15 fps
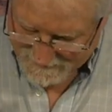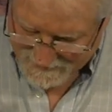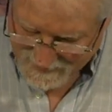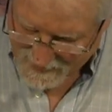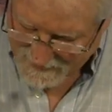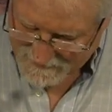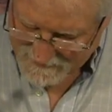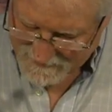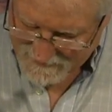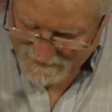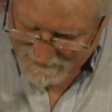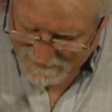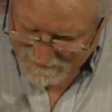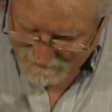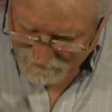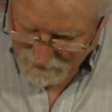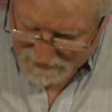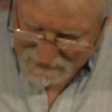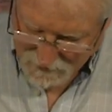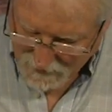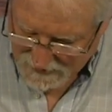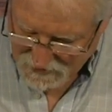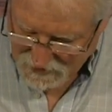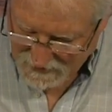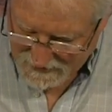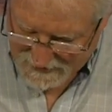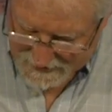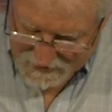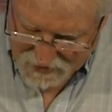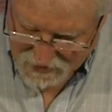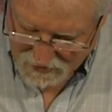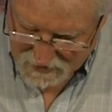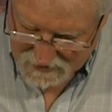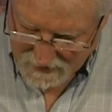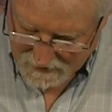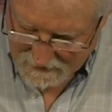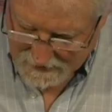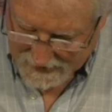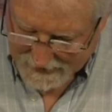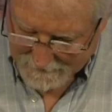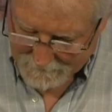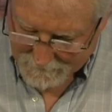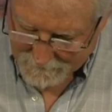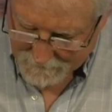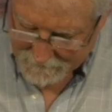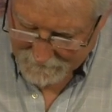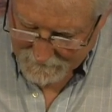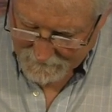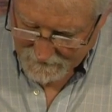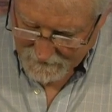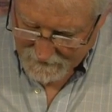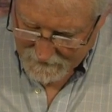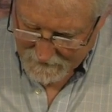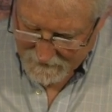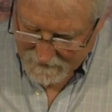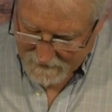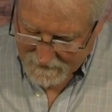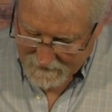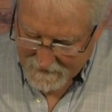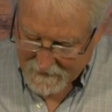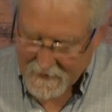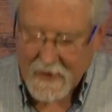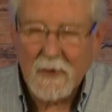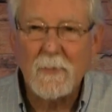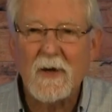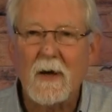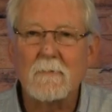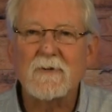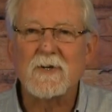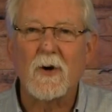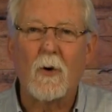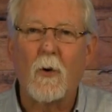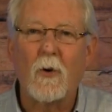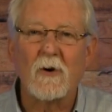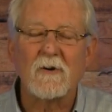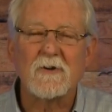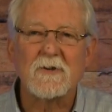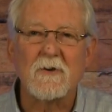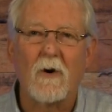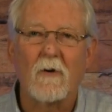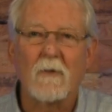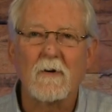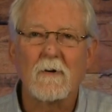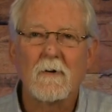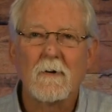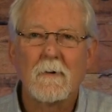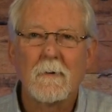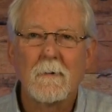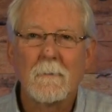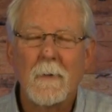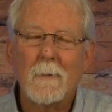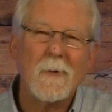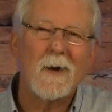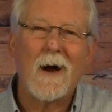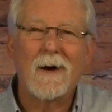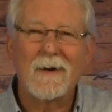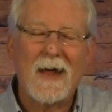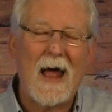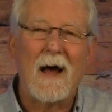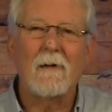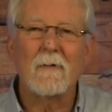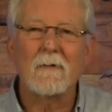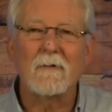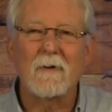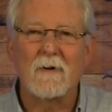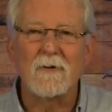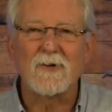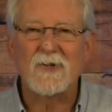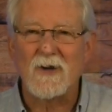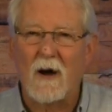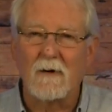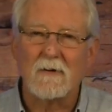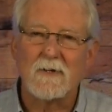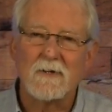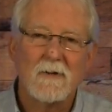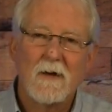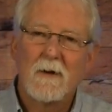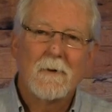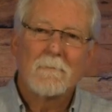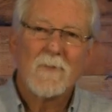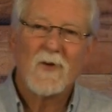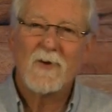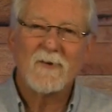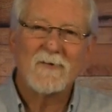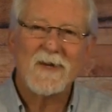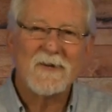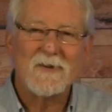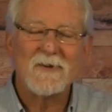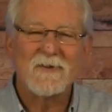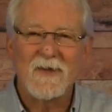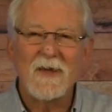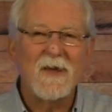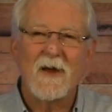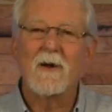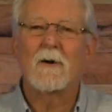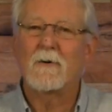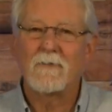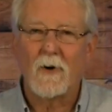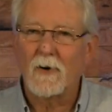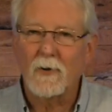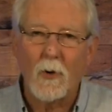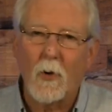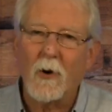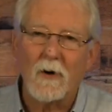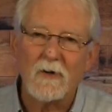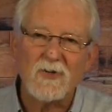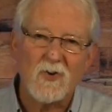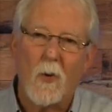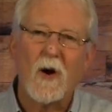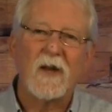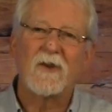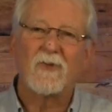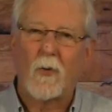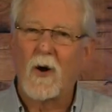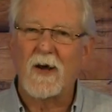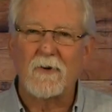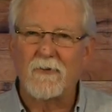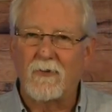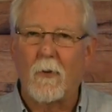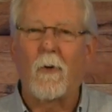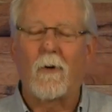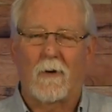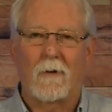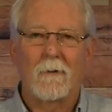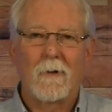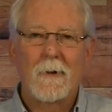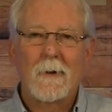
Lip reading: on Resurrection Easter Sunday, he becomes the cornerstone. I mean, our calendar starts, this is the year of our Lord, 2024.